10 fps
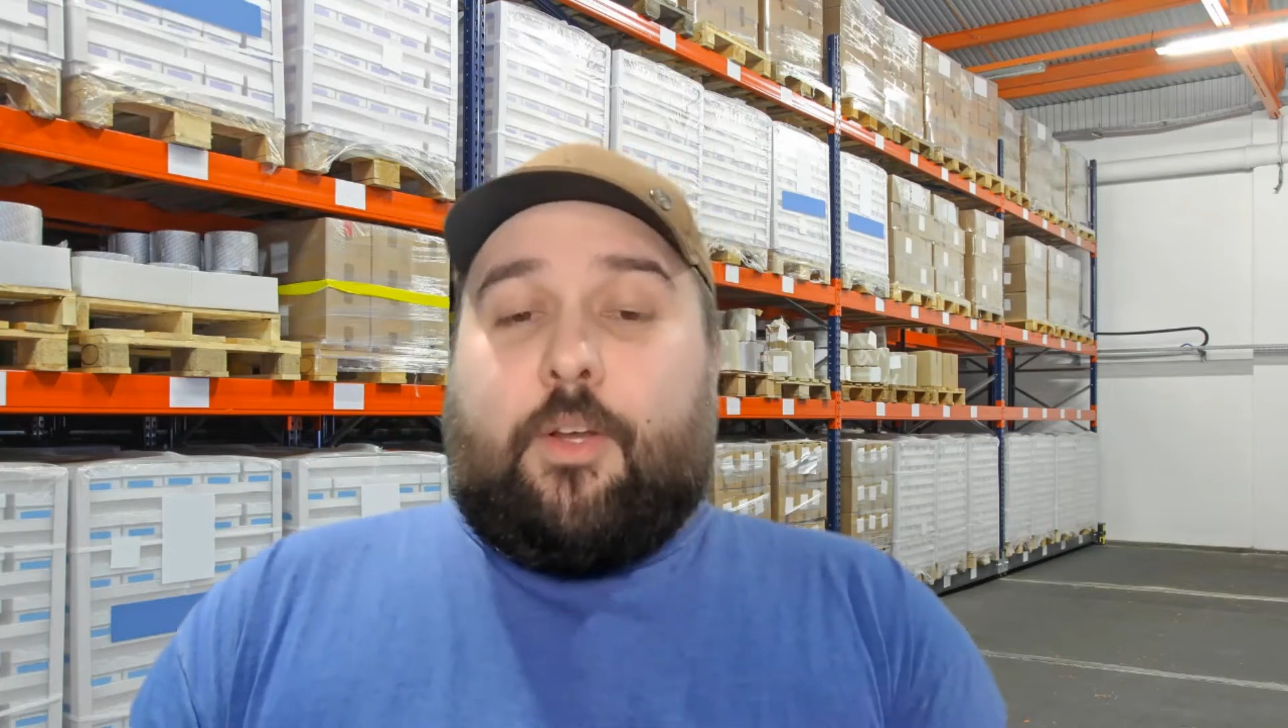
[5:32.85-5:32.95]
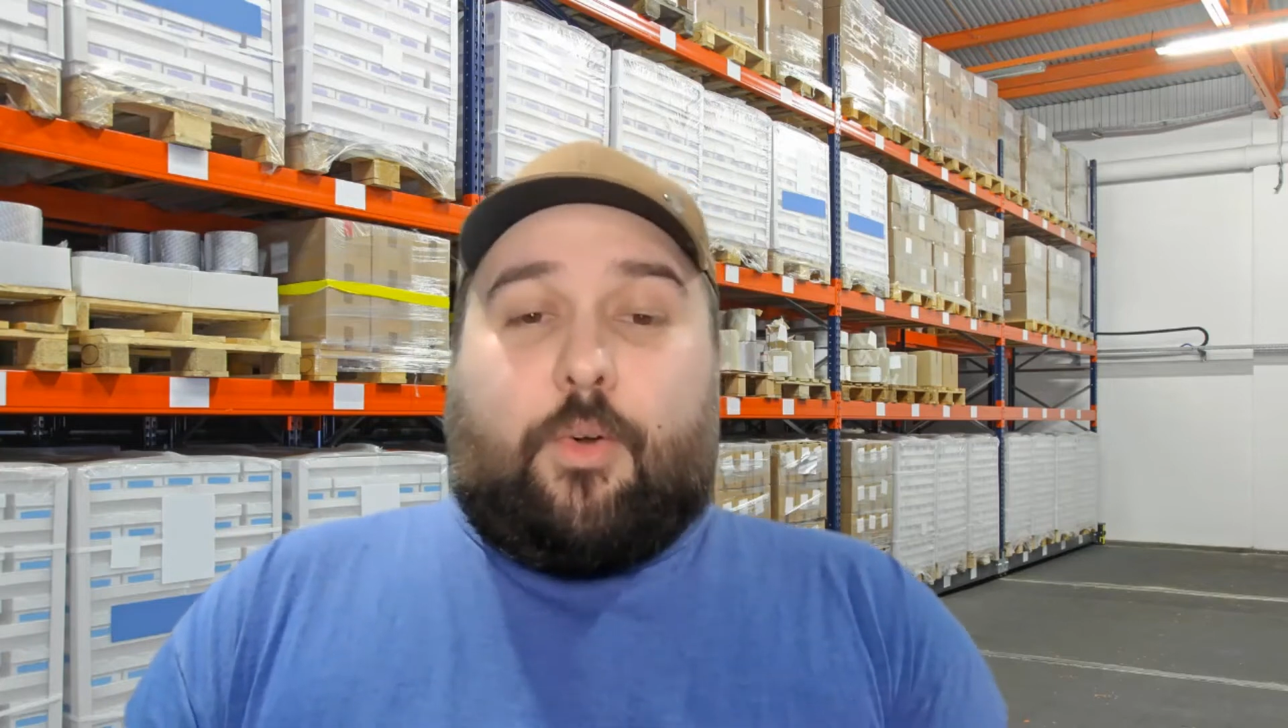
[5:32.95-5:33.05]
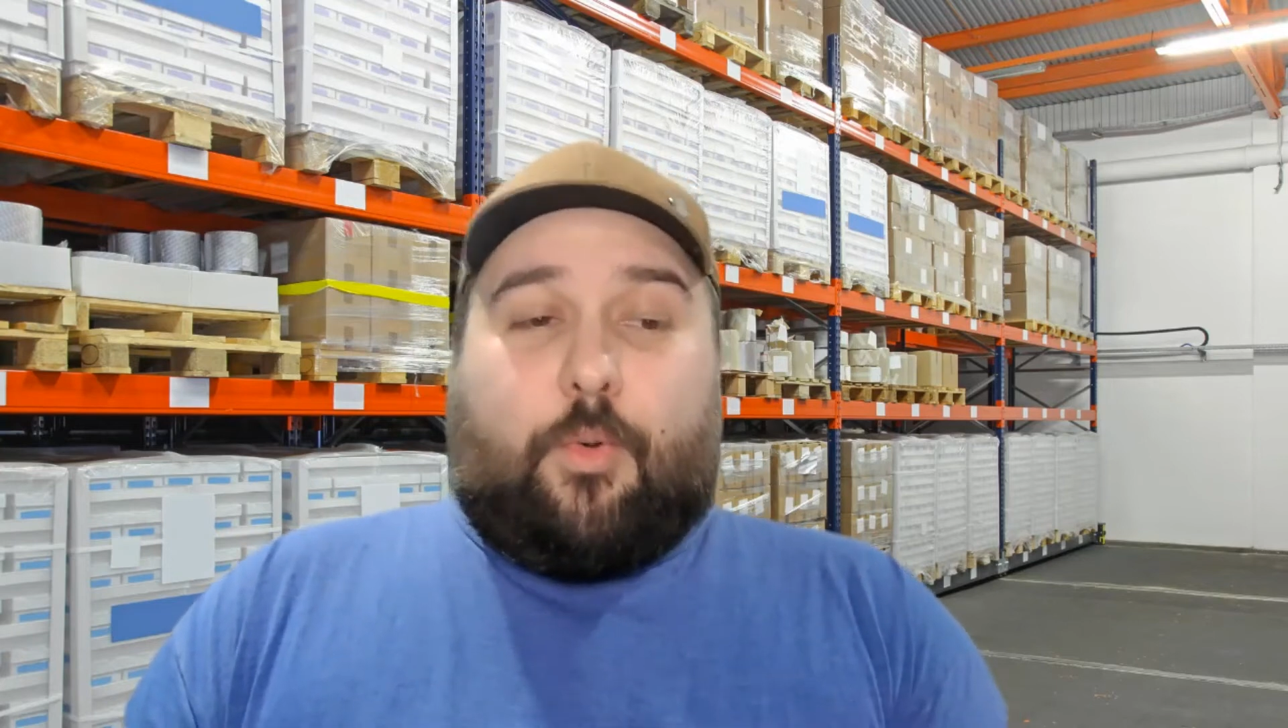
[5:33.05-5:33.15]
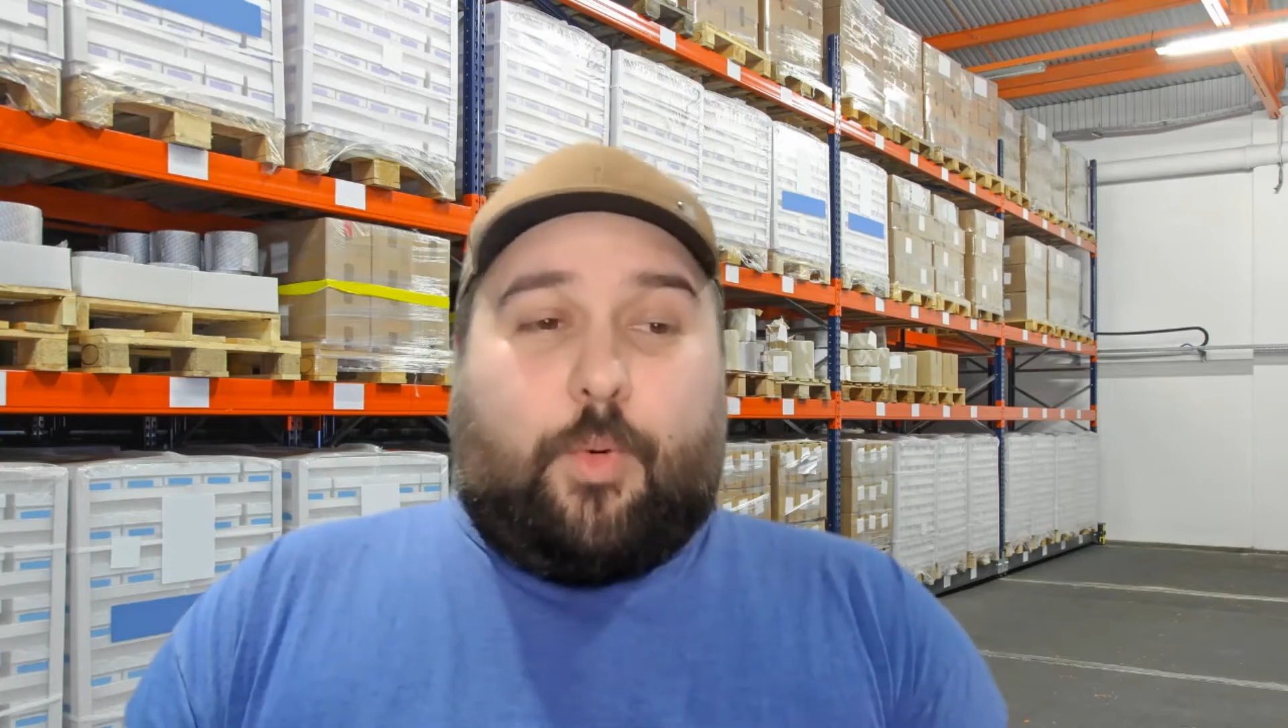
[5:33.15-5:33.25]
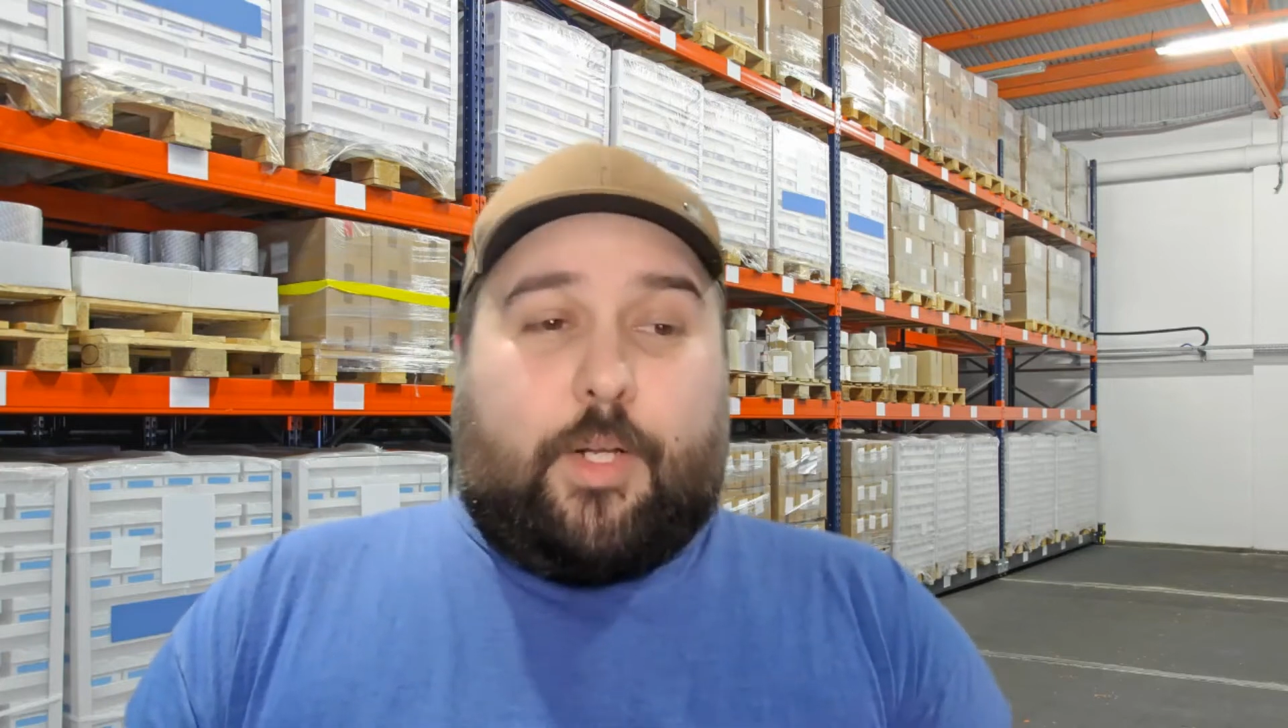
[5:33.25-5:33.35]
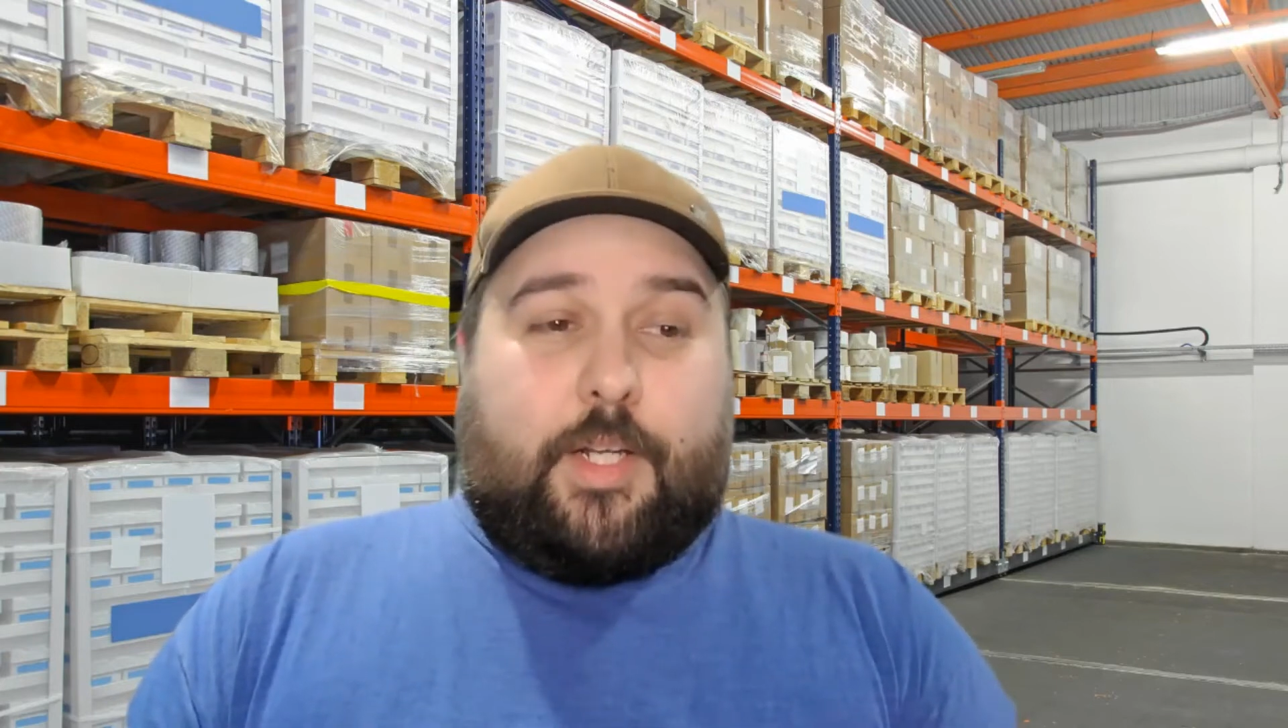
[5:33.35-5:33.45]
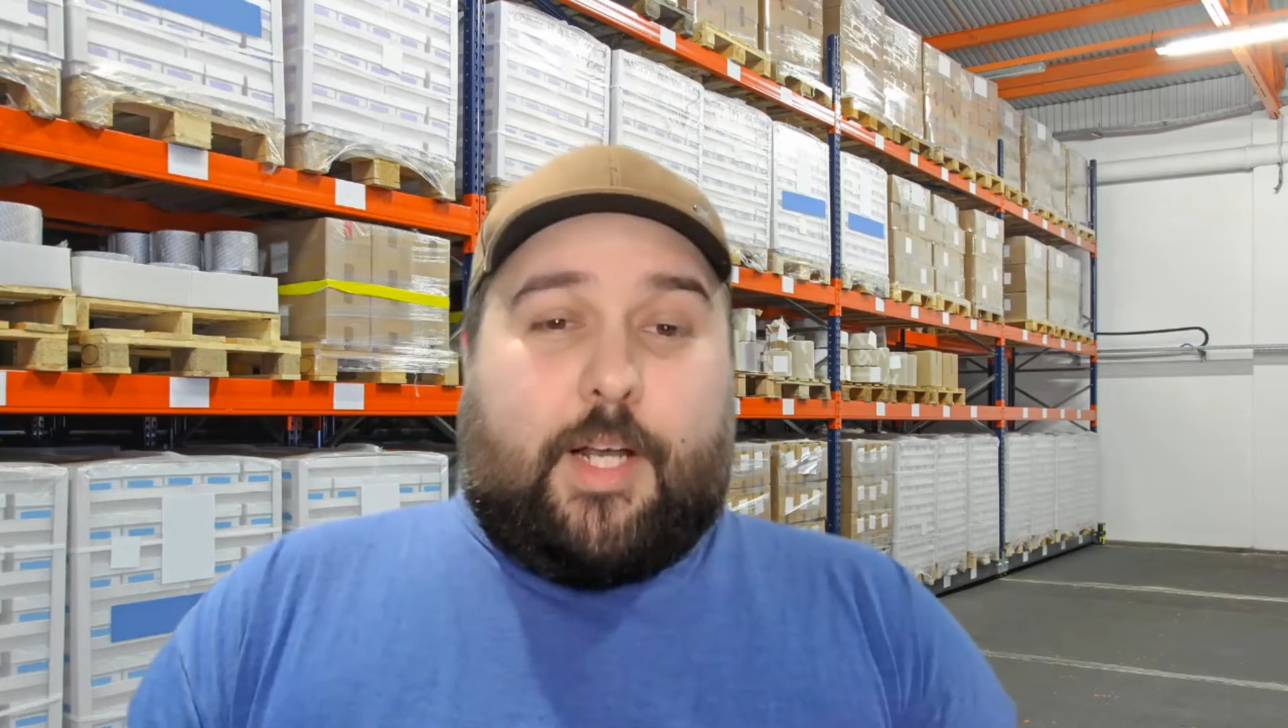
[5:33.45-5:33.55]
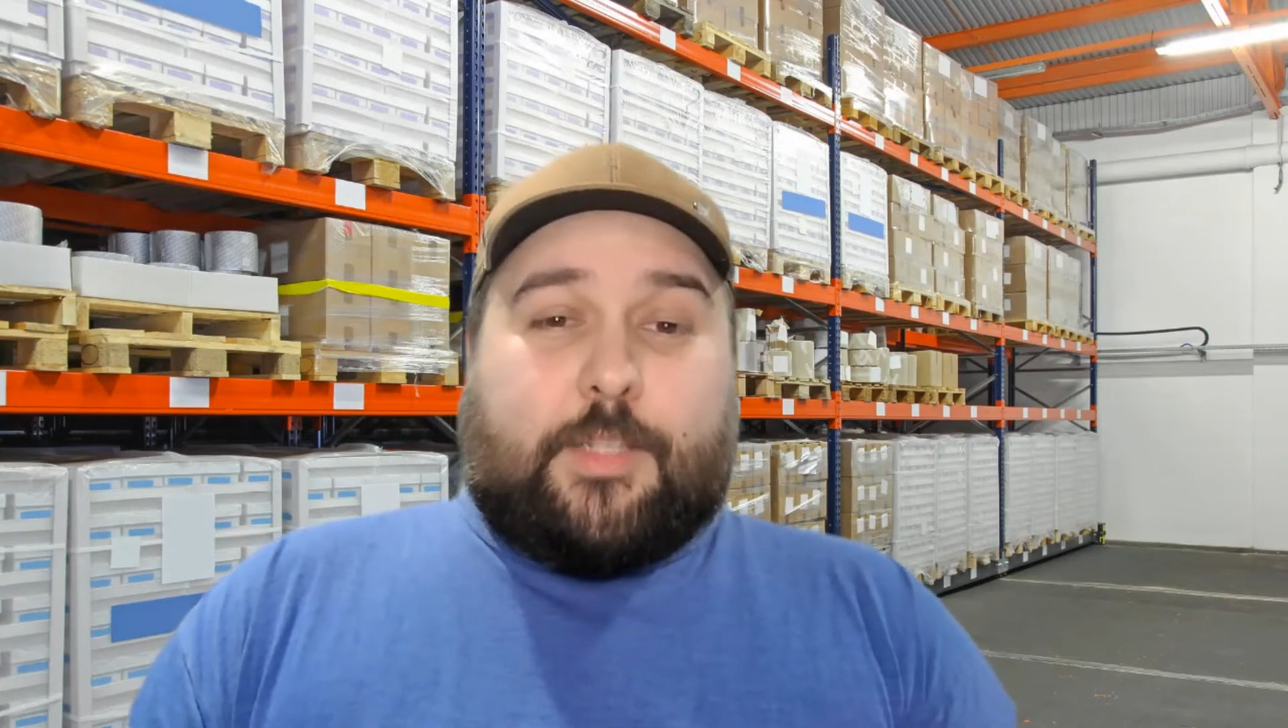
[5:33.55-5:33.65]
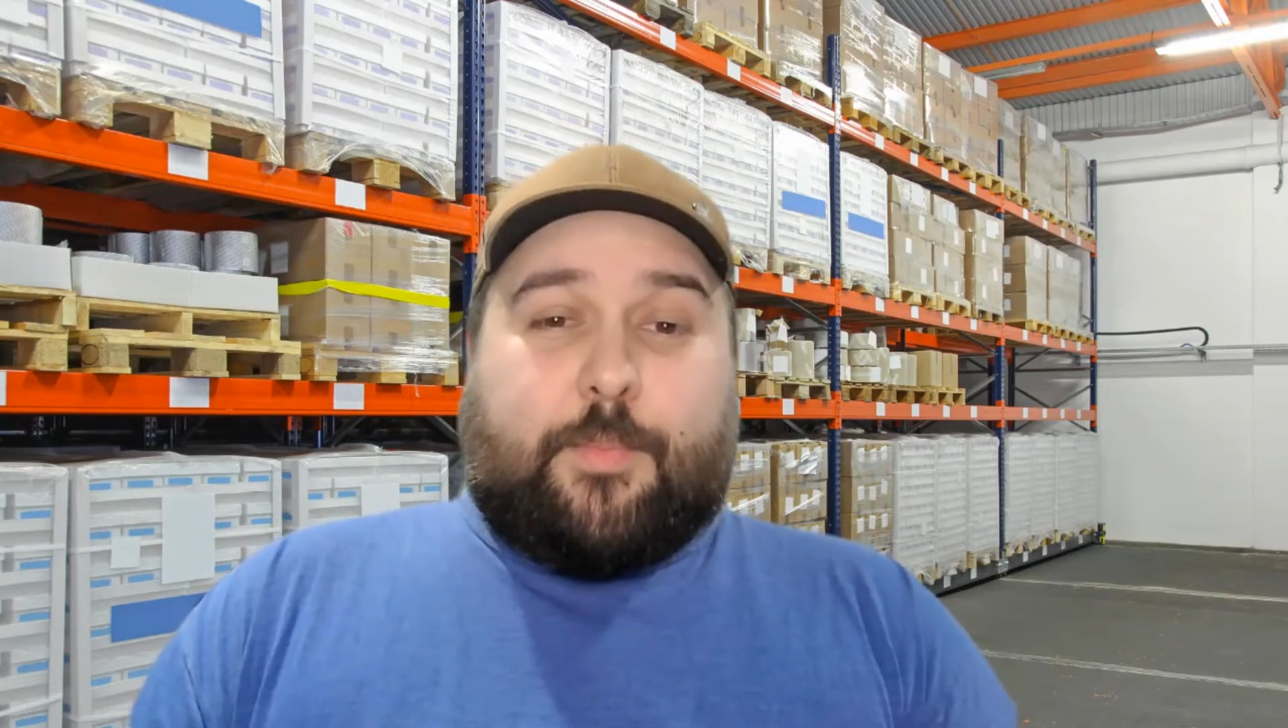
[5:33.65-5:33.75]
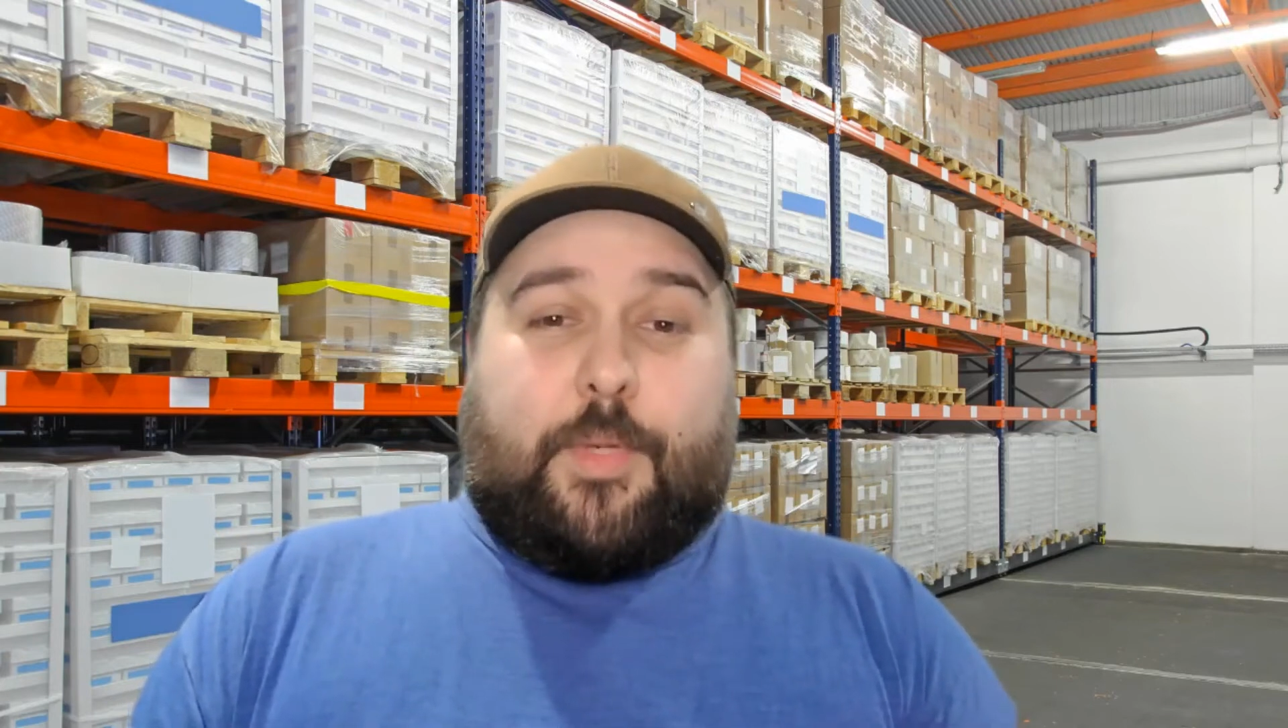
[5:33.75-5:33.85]
or what
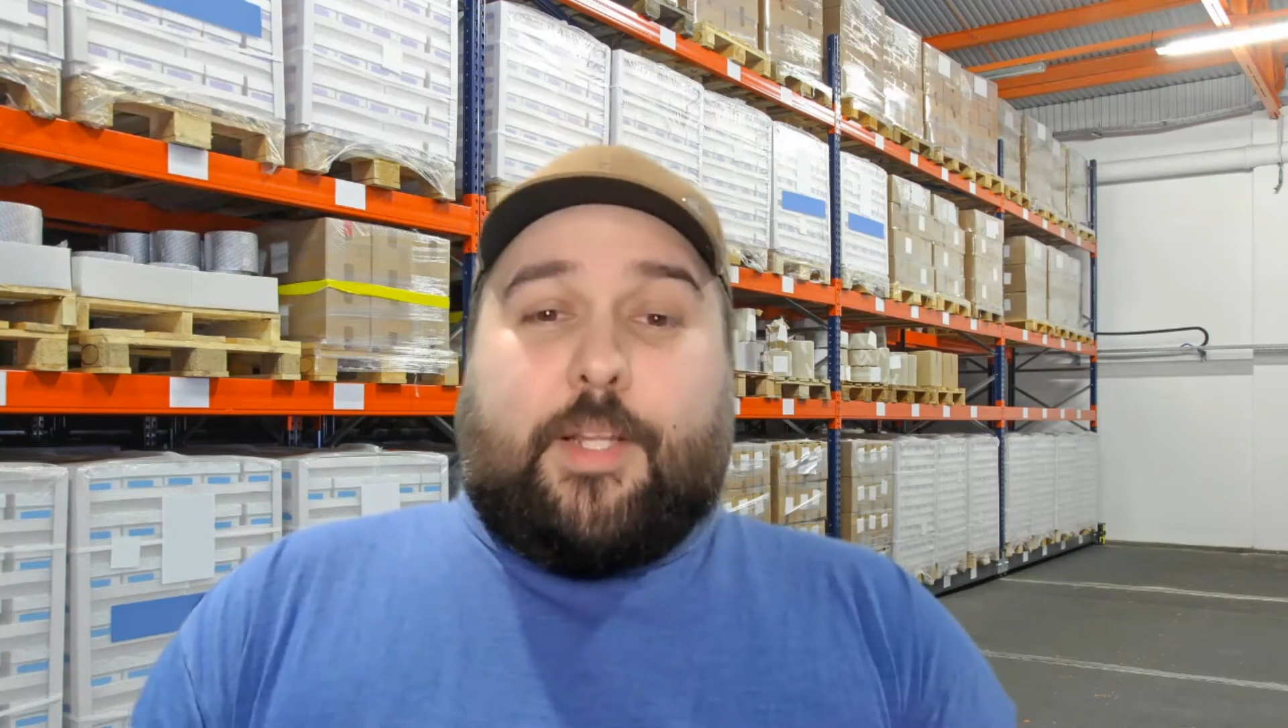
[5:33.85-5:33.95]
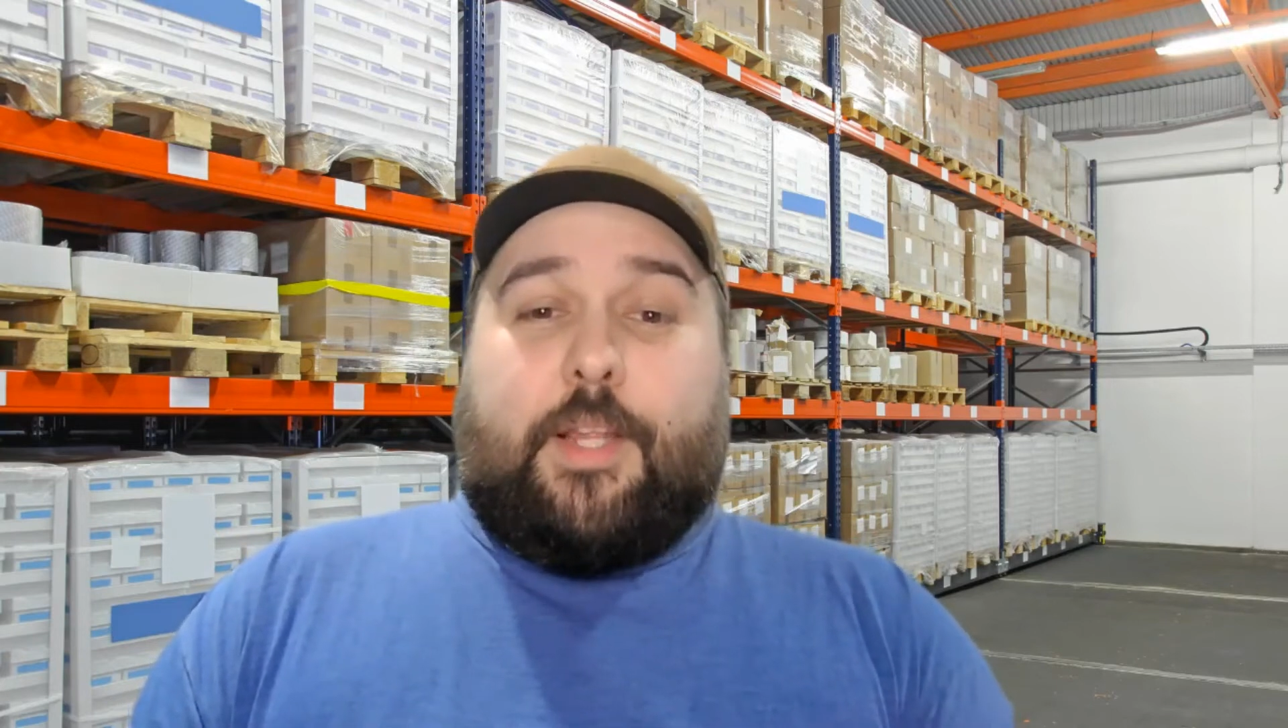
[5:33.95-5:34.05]
costs money.